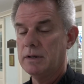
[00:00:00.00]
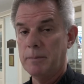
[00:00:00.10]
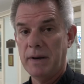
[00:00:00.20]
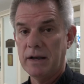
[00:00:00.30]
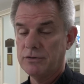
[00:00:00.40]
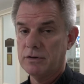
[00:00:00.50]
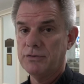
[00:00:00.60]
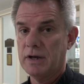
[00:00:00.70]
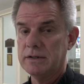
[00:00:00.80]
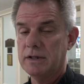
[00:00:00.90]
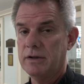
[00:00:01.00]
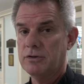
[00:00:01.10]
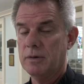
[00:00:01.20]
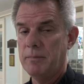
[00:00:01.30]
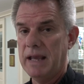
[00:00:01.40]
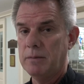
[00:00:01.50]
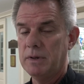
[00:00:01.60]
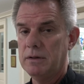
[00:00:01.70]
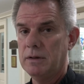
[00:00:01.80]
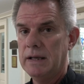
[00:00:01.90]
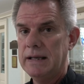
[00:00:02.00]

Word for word: and the positive side to this commandment